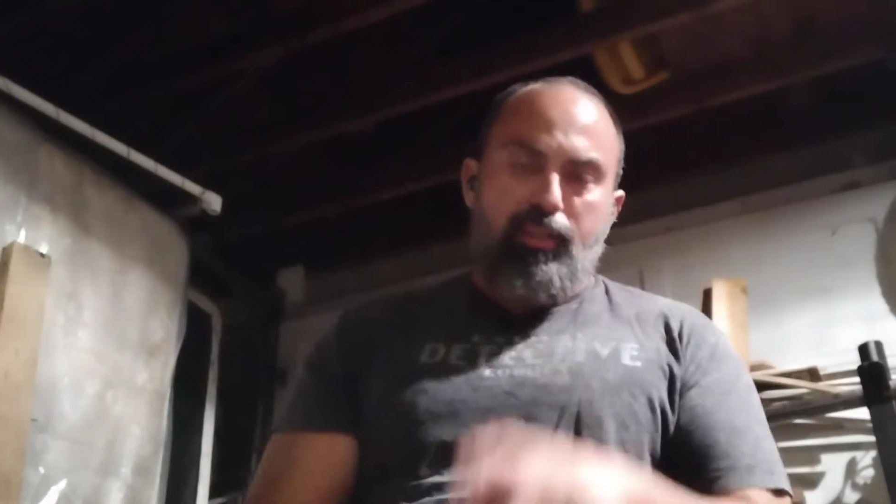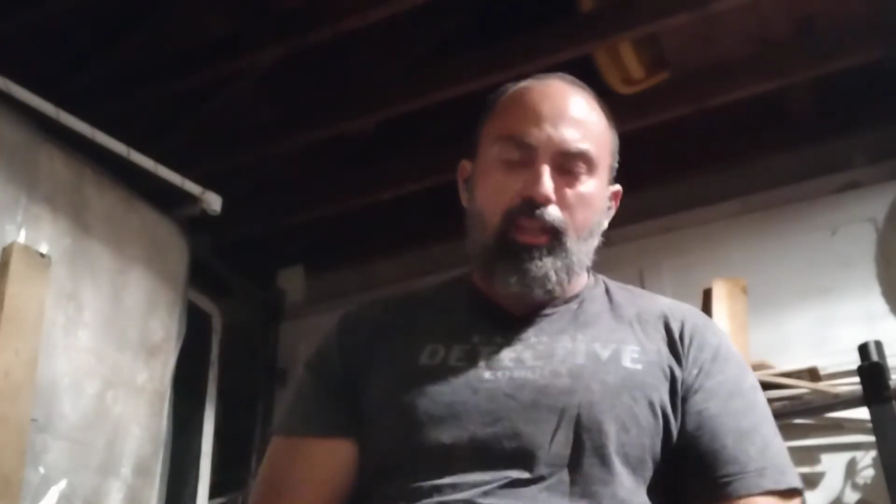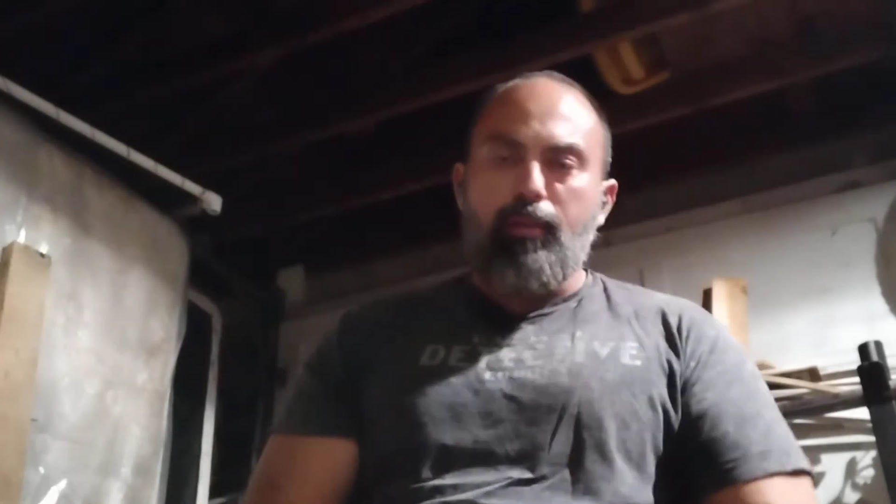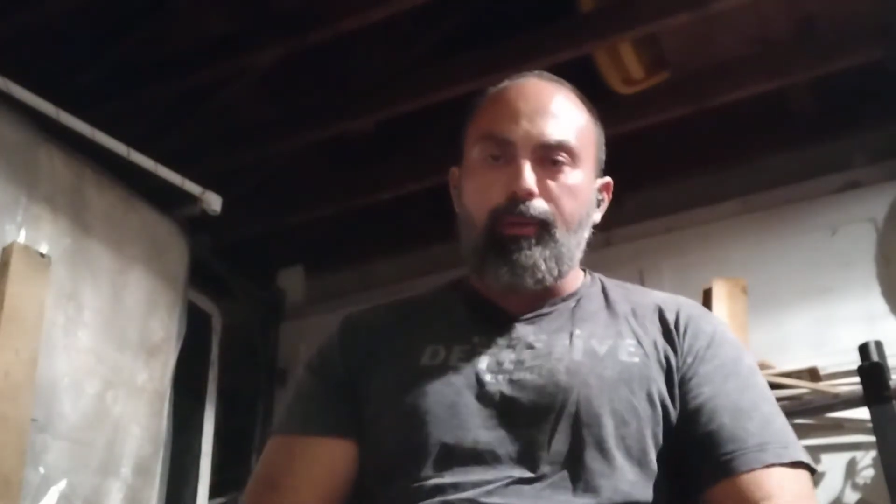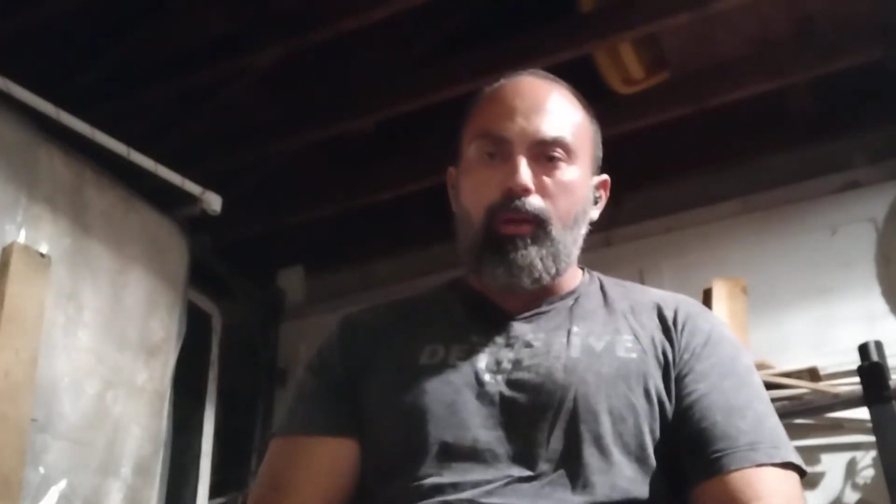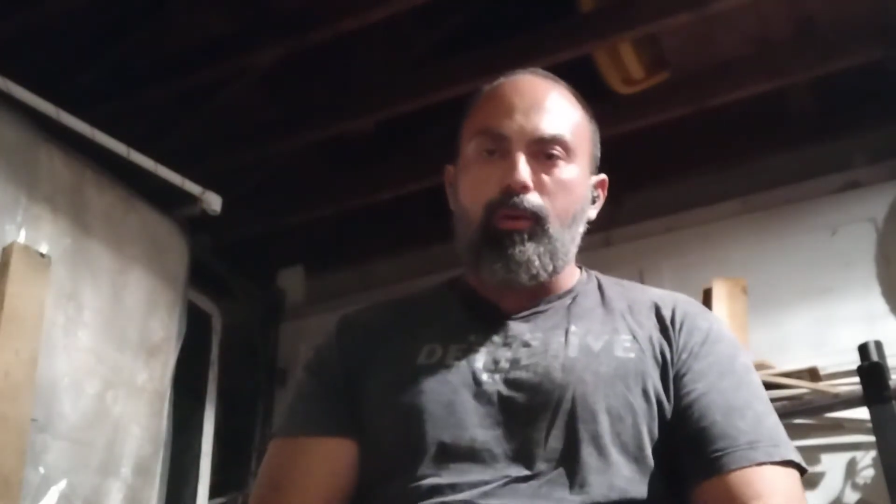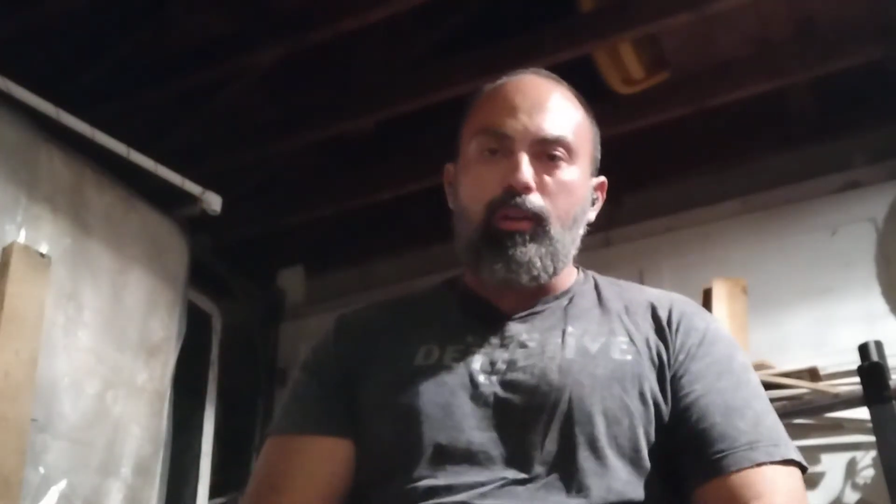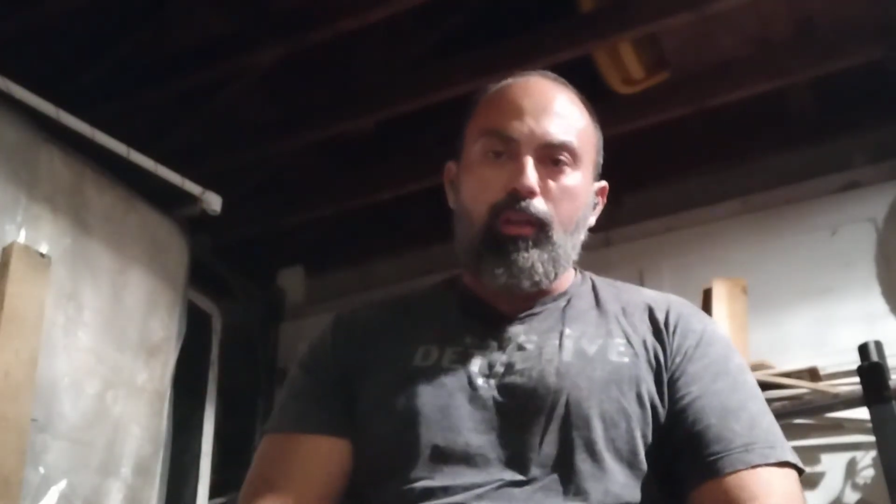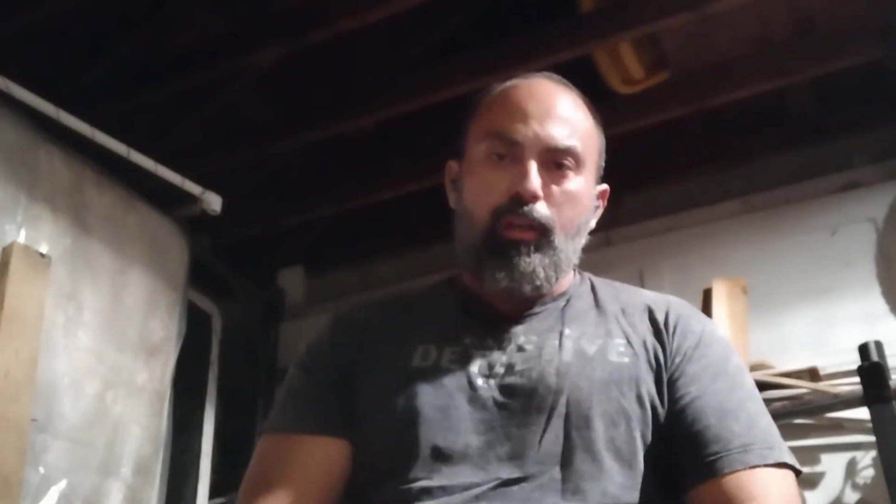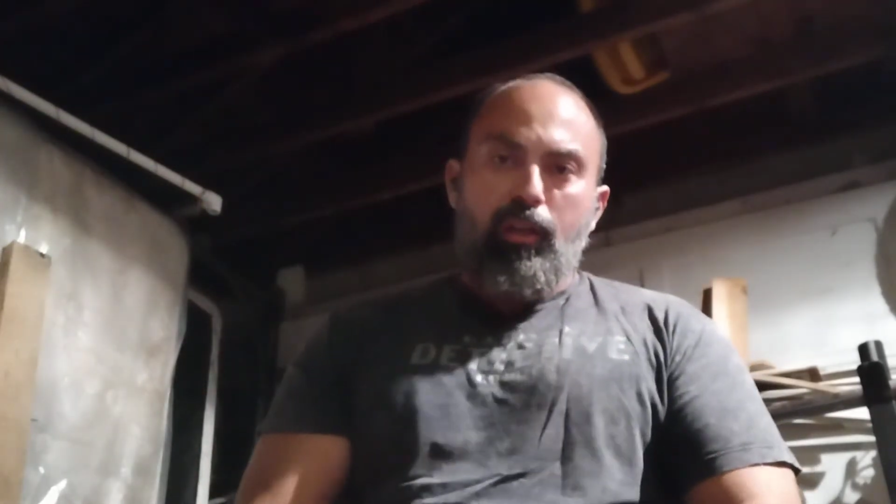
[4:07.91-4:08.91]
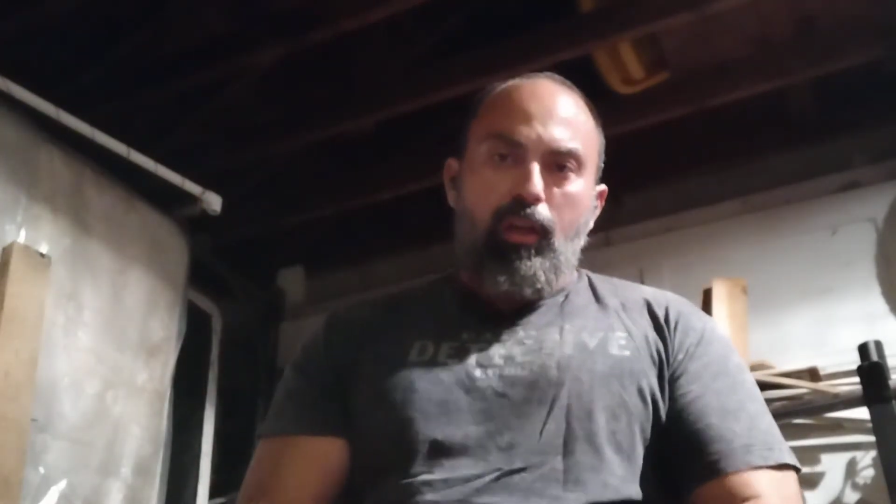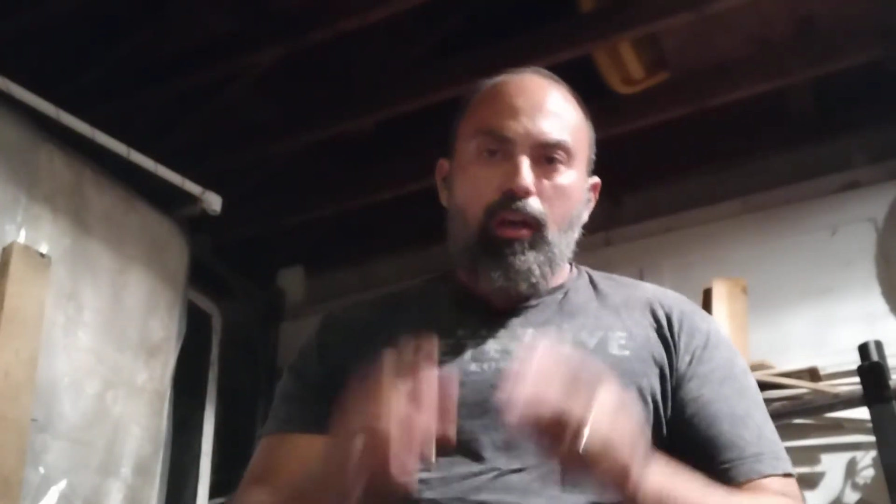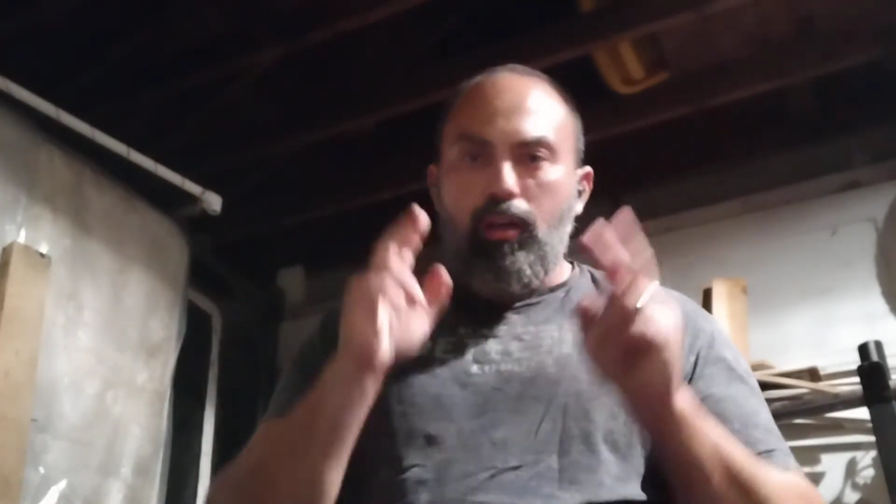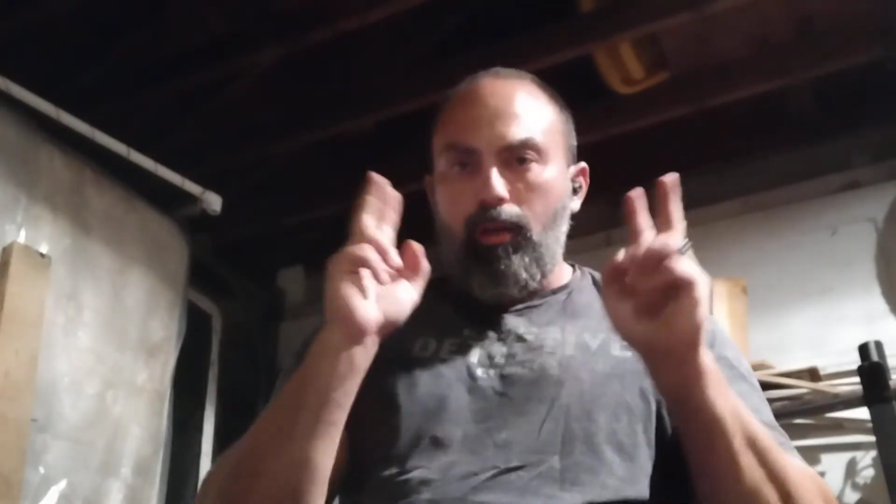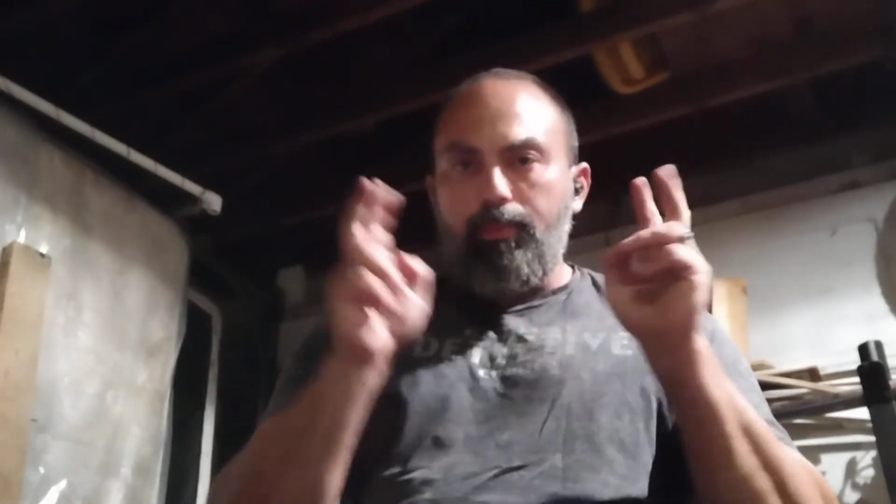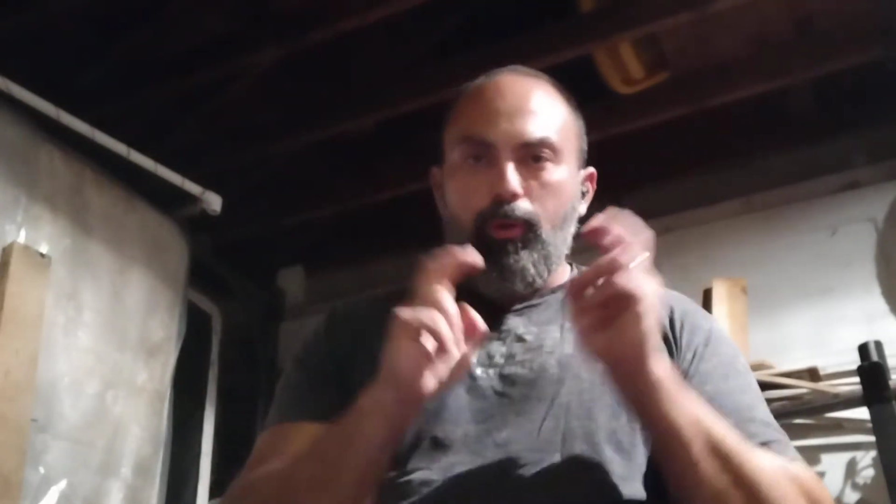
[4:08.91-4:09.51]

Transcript: It's not about a